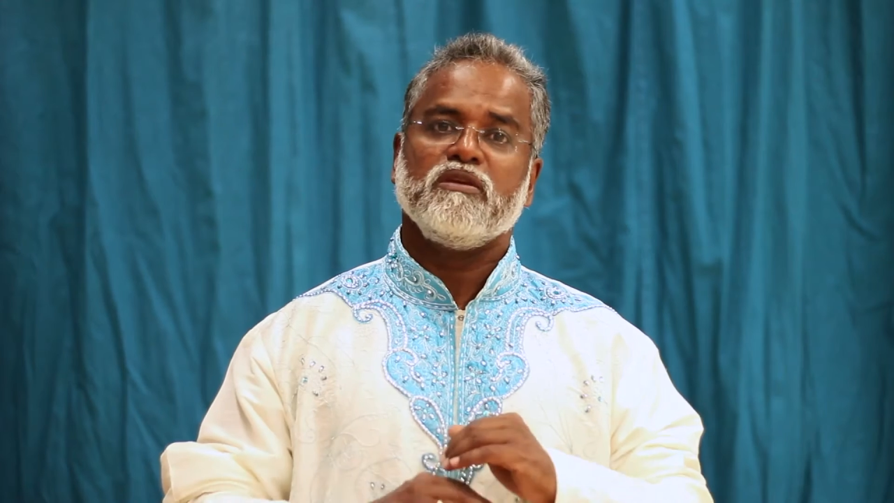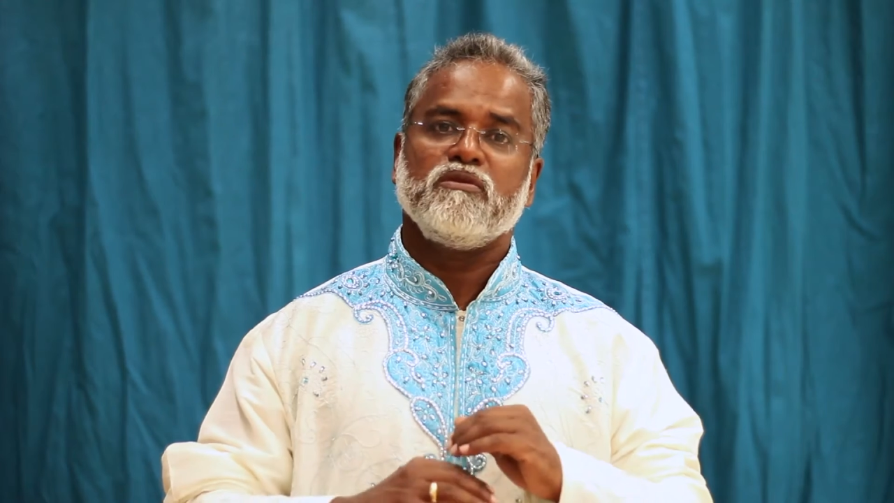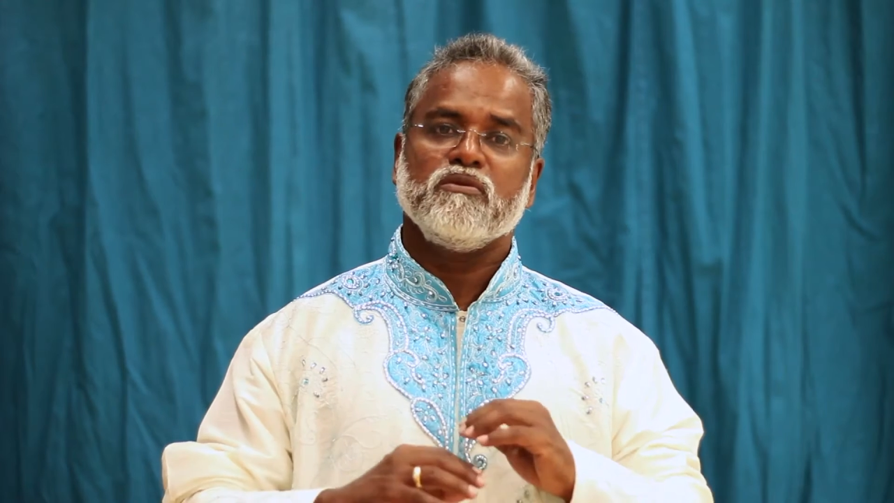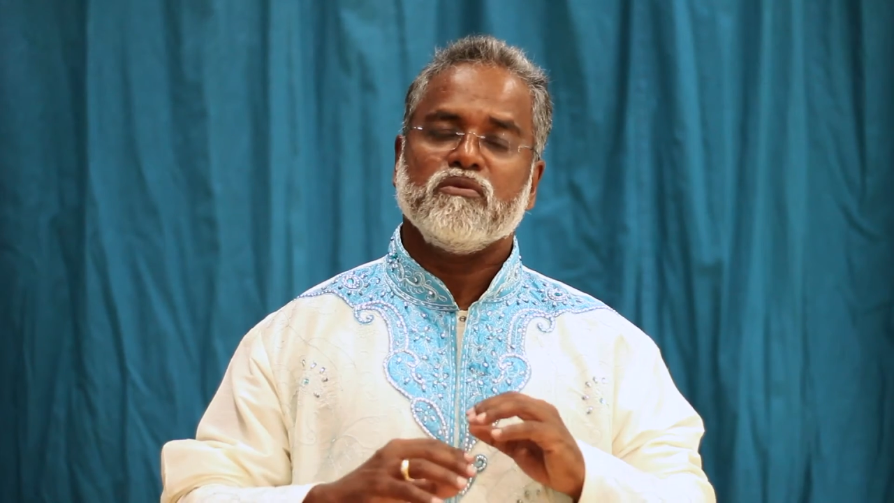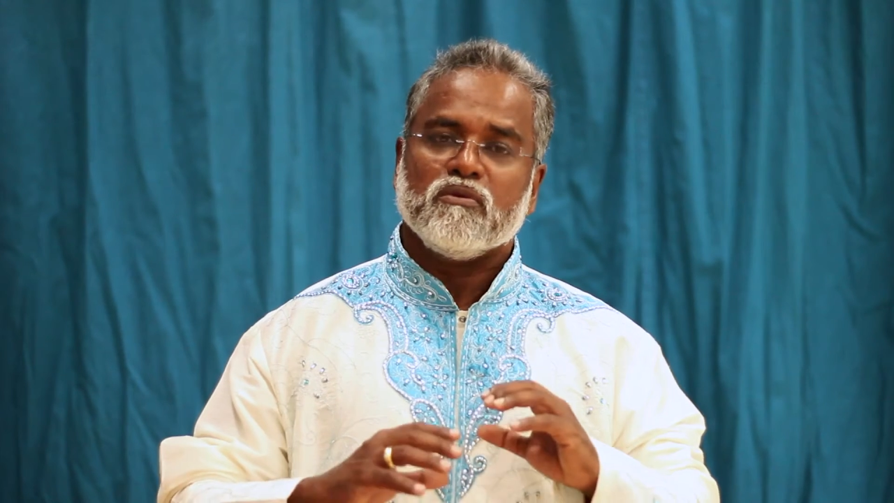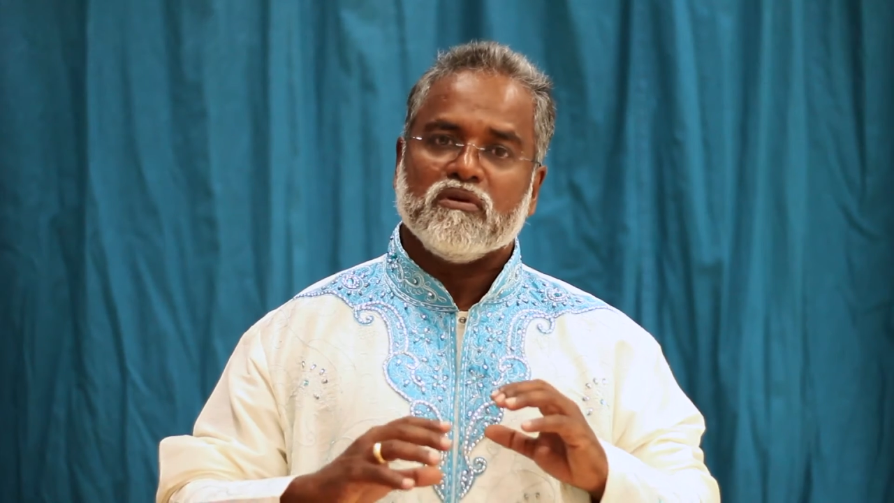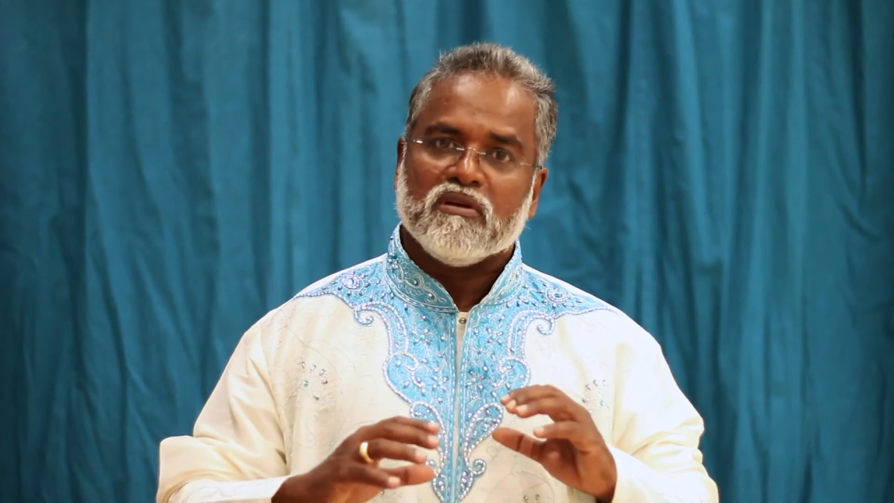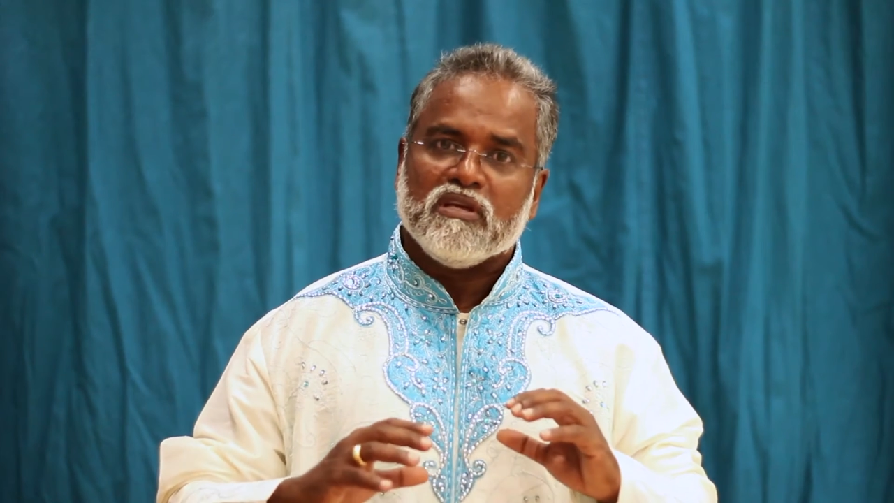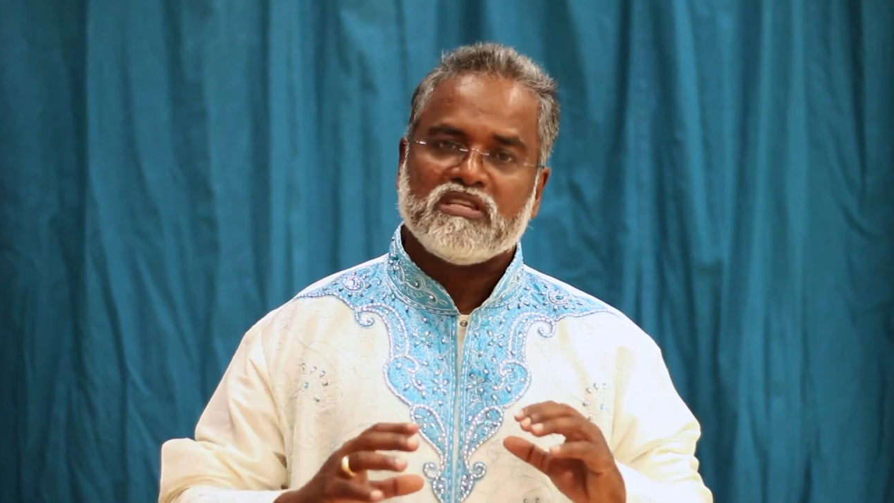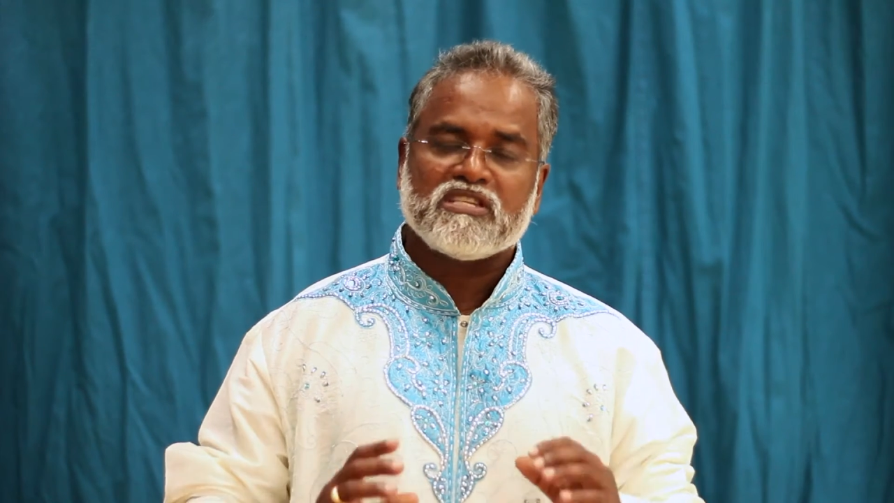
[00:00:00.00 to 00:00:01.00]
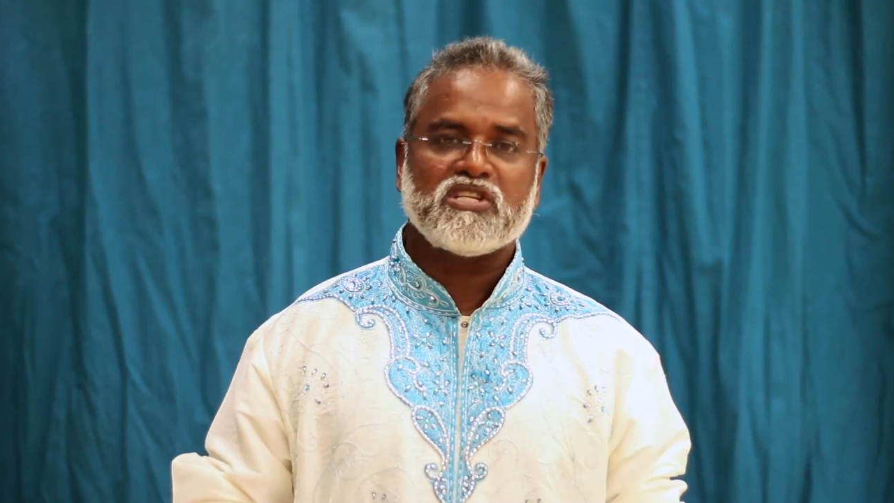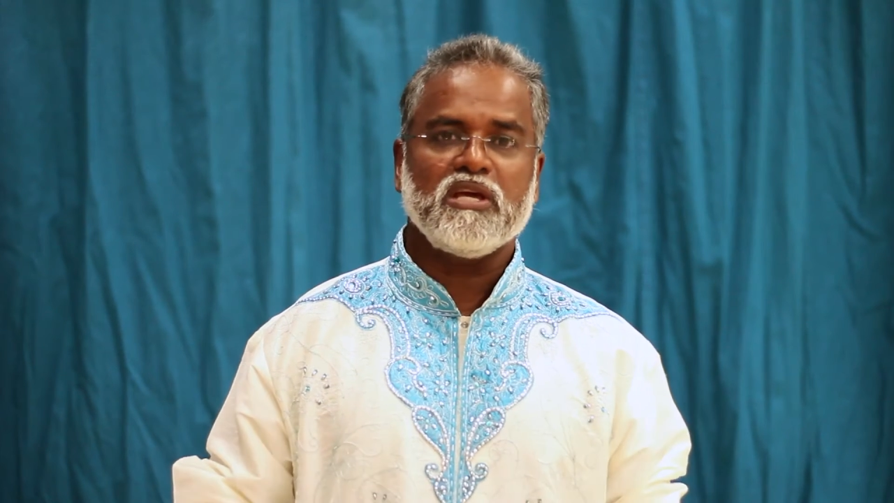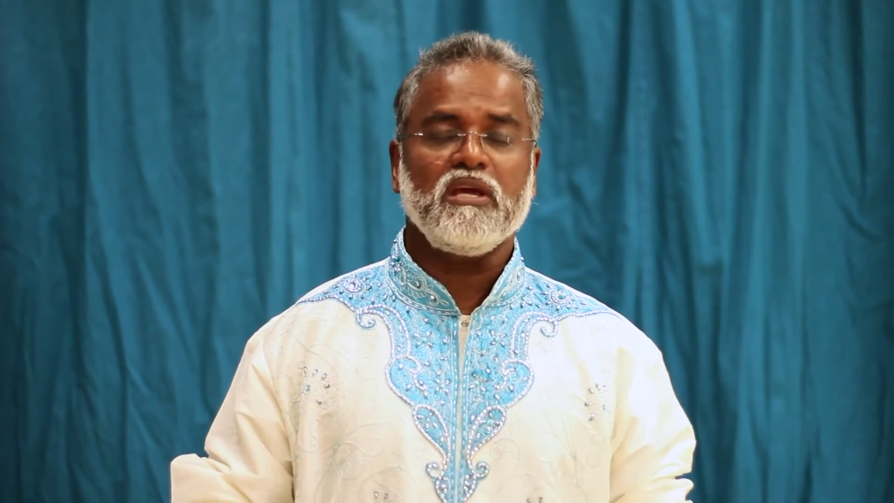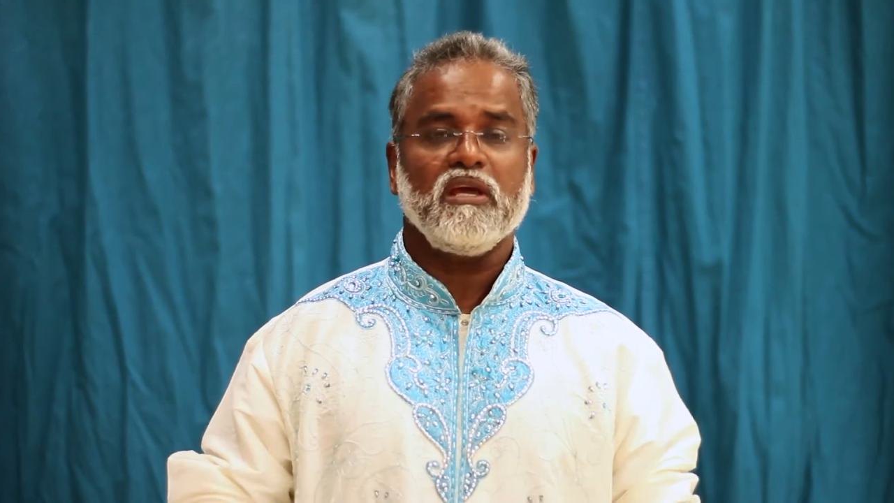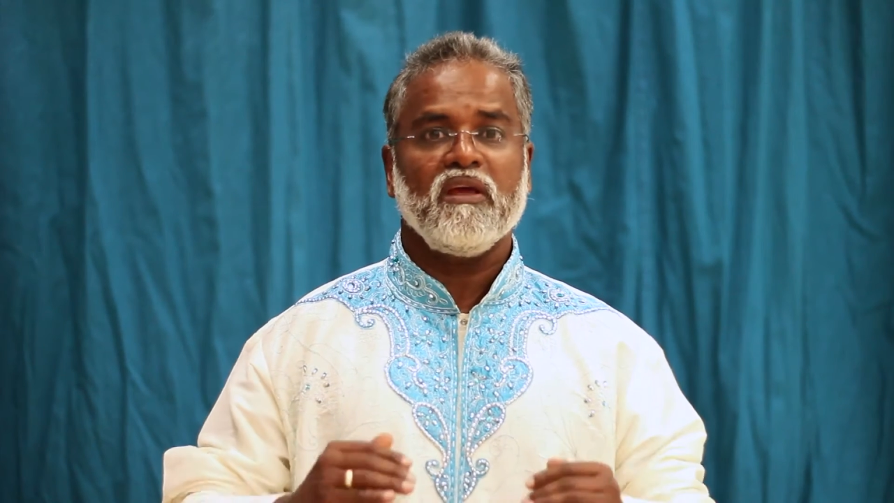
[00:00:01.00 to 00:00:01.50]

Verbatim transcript: You stay